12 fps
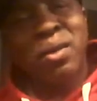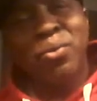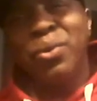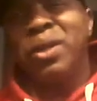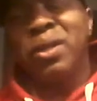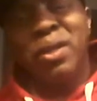
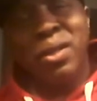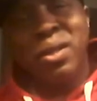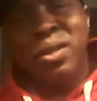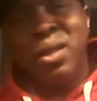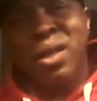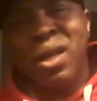Really,
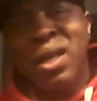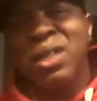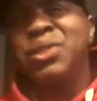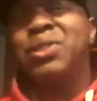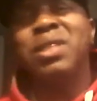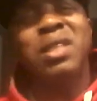
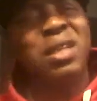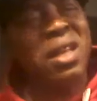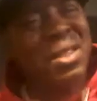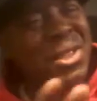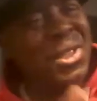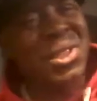it's the
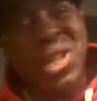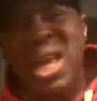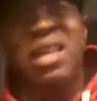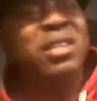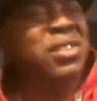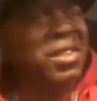
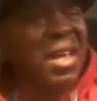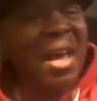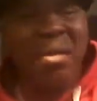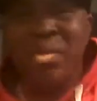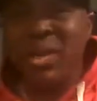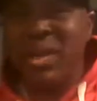Saints,
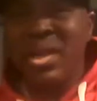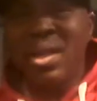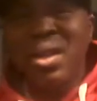Tampa.